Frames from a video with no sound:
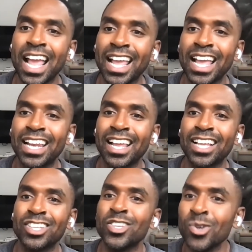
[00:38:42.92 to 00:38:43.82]
And
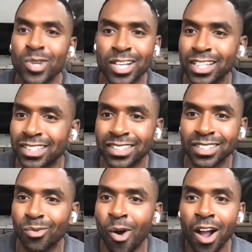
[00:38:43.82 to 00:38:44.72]
you
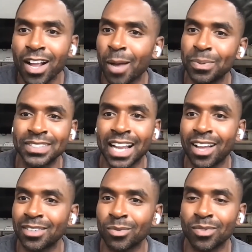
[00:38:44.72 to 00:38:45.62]
couldn't walk up and
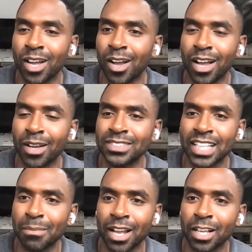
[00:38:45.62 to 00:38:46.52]
down
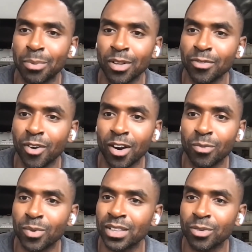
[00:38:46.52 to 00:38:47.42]
Santa Monica
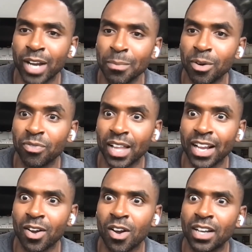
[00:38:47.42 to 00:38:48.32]
Boulevard with your rainbow
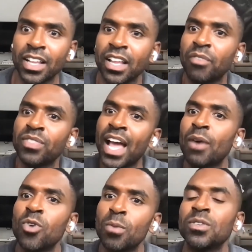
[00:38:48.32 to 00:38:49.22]
flag on if
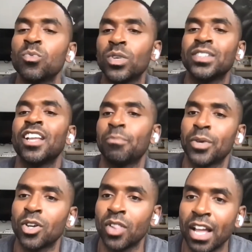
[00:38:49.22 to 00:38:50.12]
that woman wouldn't have
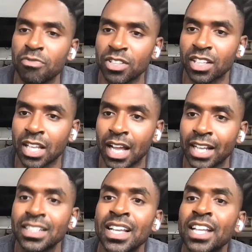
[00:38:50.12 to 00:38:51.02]
put her life on the
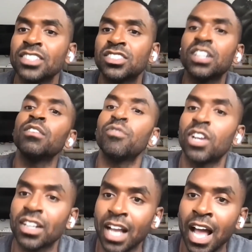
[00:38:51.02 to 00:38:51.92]
line, stood in
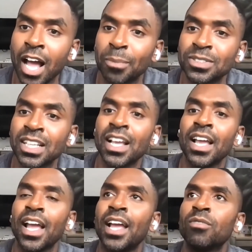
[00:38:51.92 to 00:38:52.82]
front of cops,
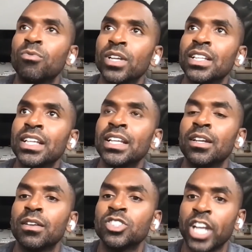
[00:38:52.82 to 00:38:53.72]
and
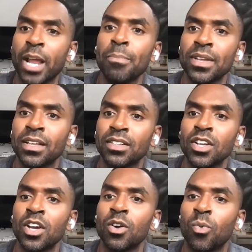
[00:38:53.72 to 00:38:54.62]
really championed
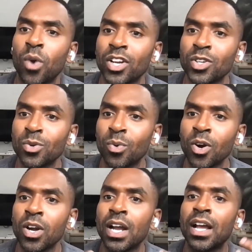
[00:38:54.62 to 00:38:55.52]
what you
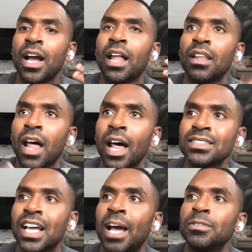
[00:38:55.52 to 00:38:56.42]
were. A lot of
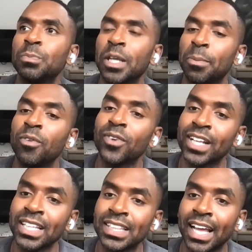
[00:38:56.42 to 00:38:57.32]
times people
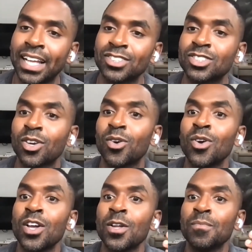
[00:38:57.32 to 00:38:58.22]
forget that.
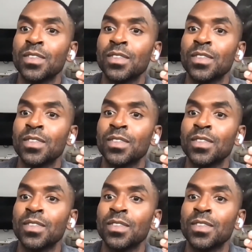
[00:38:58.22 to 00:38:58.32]
So